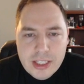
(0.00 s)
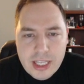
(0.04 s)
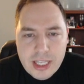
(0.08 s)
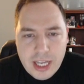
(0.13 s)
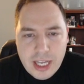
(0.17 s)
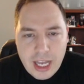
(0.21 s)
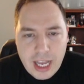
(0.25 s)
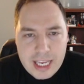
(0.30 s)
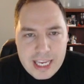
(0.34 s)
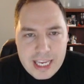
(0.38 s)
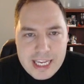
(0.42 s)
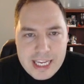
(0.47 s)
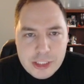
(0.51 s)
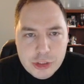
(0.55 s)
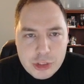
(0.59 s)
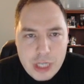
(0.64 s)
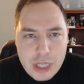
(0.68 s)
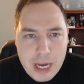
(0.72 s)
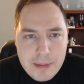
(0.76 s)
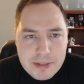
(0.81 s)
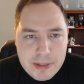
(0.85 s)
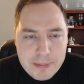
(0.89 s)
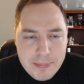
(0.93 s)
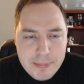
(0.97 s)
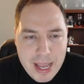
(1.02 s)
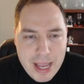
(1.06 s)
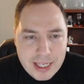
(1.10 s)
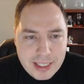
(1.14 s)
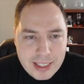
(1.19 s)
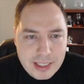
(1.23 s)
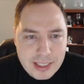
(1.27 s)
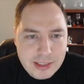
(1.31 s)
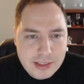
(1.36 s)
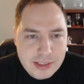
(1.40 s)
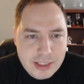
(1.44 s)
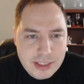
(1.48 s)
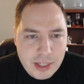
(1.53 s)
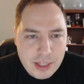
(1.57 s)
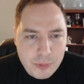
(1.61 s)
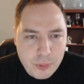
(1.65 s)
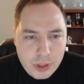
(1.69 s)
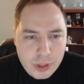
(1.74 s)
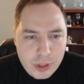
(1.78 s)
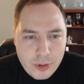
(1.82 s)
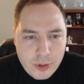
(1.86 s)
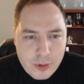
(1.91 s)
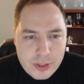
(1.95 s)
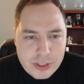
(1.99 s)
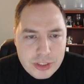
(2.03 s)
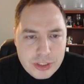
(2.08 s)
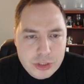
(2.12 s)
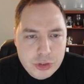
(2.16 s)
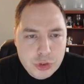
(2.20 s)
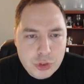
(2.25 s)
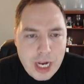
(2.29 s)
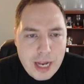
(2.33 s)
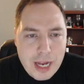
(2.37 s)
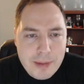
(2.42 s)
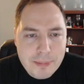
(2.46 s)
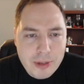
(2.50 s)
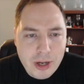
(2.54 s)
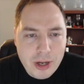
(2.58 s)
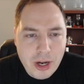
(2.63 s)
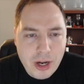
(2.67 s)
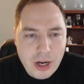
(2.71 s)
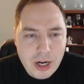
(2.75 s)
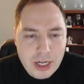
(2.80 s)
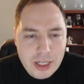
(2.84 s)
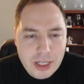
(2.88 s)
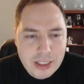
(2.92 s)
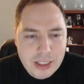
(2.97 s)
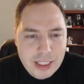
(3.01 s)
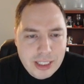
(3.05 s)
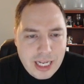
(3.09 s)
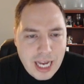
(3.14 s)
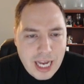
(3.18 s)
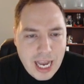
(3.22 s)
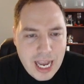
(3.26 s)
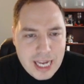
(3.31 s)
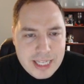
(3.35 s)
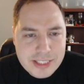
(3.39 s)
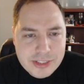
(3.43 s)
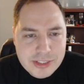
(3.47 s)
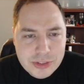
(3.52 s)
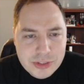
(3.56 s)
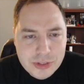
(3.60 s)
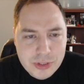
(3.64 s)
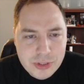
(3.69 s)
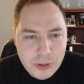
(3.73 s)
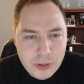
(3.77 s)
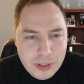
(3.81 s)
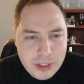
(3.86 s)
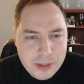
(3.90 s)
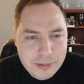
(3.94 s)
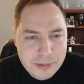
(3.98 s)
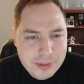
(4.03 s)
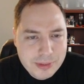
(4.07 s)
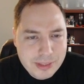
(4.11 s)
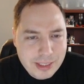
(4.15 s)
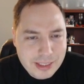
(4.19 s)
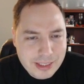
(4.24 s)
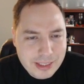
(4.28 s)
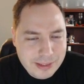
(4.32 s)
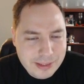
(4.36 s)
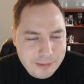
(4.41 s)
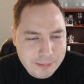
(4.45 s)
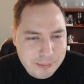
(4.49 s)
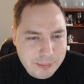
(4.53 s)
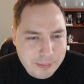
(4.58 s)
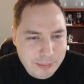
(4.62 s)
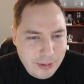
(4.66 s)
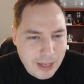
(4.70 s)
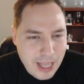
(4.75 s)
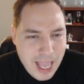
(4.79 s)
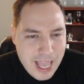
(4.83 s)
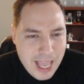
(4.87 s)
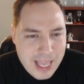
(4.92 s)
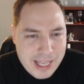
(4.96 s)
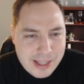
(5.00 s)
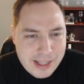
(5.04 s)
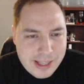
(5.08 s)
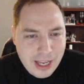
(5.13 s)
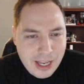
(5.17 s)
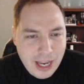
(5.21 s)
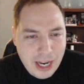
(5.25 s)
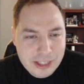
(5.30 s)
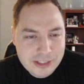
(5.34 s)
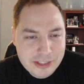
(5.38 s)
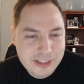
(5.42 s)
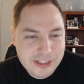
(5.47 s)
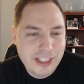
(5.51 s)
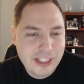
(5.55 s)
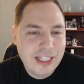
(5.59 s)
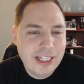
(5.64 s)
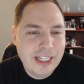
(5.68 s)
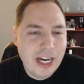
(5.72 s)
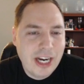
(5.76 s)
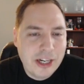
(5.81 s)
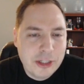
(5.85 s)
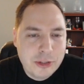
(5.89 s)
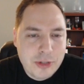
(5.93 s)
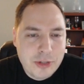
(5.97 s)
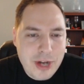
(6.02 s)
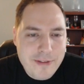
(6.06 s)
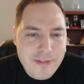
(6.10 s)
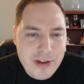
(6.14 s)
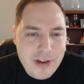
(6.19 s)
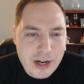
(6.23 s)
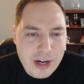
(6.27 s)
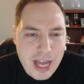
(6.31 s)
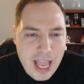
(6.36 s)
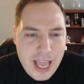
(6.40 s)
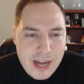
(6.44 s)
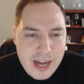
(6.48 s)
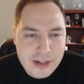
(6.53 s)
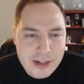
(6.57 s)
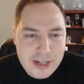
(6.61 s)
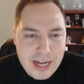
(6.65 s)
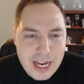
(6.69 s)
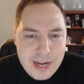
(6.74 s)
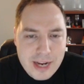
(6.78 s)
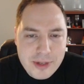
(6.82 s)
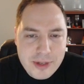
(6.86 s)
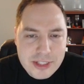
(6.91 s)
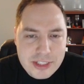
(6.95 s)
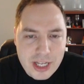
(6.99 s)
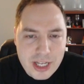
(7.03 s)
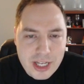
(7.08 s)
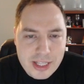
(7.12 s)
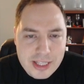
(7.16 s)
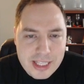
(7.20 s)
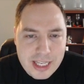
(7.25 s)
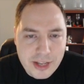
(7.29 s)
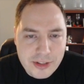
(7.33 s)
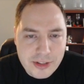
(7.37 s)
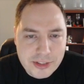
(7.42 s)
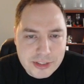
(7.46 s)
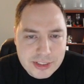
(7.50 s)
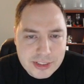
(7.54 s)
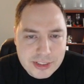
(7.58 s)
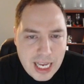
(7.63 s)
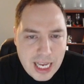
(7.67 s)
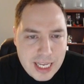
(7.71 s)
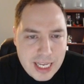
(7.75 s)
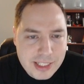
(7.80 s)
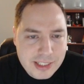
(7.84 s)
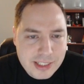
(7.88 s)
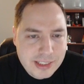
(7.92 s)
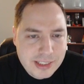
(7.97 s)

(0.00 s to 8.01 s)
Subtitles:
He drops a P.E.K.K.A. We're going to drop our Ice Golem and our graveyard and our Night Witch on the other side.